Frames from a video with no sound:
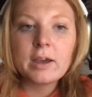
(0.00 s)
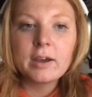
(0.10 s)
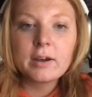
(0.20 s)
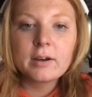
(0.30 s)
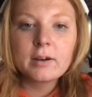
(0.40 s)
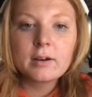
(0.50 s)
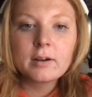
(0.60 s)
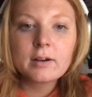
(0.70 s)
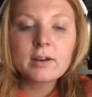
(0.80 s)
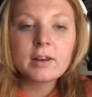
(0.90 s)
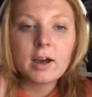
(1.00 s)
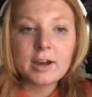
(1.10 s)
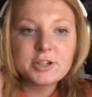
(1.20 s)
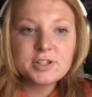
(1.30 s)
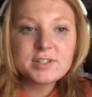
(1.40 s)
Hey, can
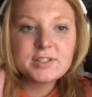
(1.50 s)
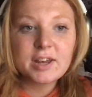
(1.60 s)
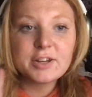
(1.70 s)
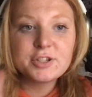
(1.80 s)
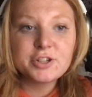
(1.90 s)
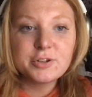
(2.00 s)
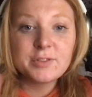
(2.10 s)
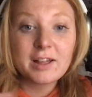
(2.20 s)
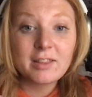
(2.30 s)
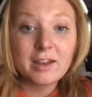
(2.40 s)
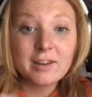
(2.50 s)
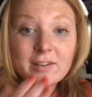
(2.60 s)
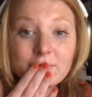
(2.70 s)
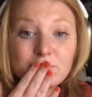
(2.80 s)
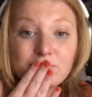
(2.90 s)
I just say too that like
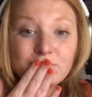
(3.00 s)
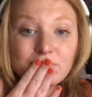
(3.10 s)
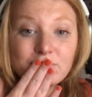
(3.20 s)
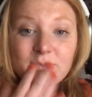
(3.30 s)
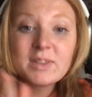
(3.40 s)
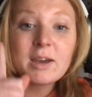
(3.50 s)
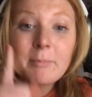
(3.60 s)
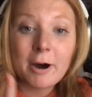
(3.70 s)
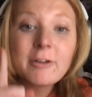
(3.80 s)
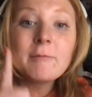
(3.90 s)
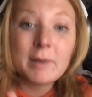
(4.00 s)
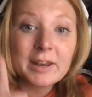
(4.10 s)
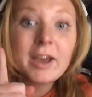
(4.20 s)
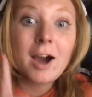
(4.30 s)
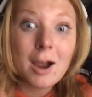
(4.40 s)
the amount of
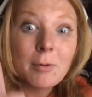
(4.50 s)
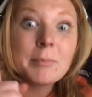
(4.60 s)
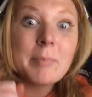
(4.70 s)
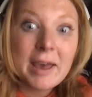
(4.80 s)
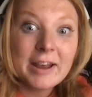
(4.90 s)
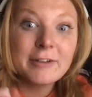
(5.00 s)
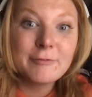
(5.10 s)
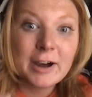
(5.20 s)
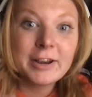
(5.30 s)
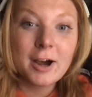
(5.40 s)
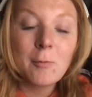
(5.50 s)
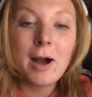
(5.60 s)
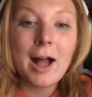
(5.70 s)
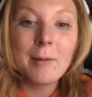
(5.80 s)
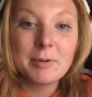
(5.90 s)
money I would pay to find out
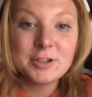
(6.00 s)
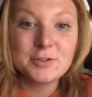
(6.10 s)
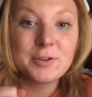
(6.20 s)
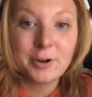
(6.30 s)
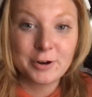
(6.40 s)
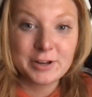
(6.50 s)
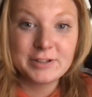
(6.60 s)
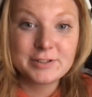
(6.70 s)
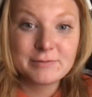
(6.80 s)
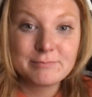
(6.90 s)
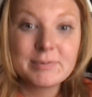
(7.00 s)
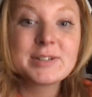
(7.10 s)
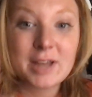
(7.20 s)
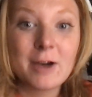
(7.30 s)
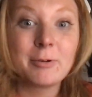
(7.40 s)
what happened to the Gerties?
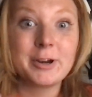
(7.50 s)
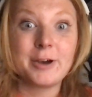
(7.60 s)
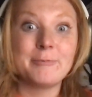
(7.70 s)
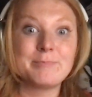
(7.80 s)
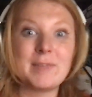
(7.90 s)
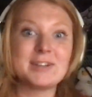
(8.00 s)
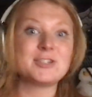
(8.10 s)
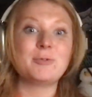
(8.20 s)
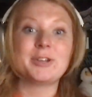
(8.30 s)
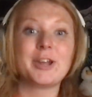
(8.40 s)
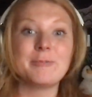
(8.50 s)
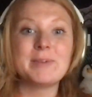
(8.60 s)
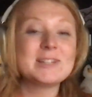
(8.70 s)
Because I want to know. I still want to know.